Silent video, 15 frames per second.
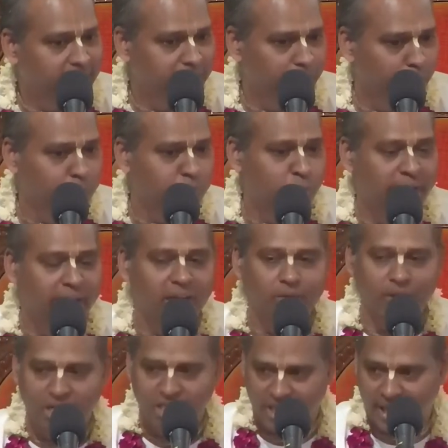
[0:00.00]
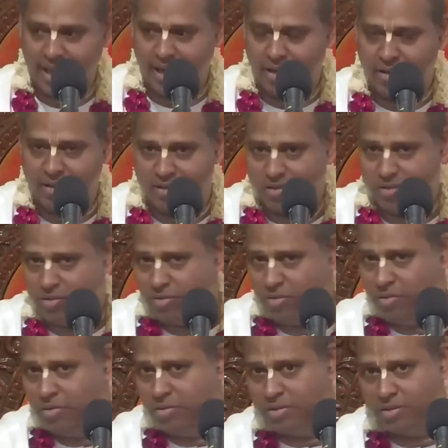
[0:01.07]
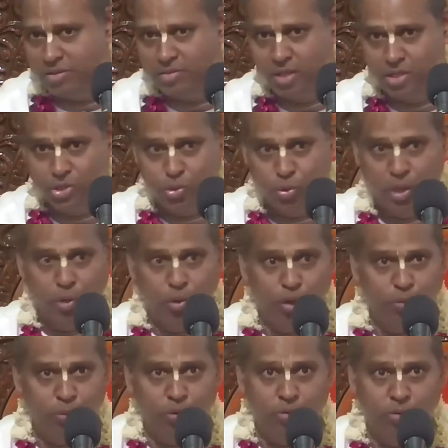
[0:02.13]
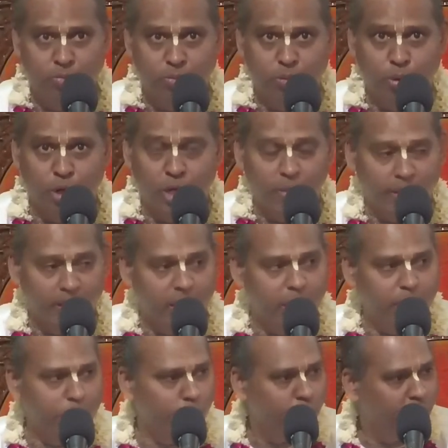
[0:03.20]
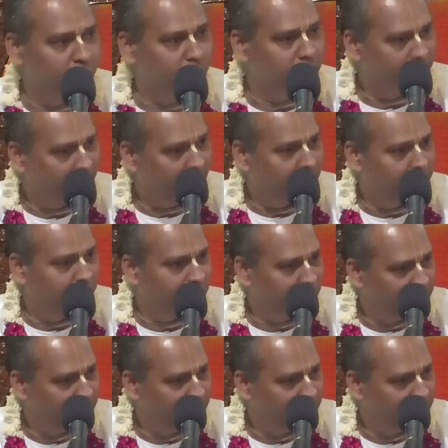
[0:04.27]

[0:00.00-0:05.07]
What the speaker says: We also get our share. Dasturi loi purna have kam.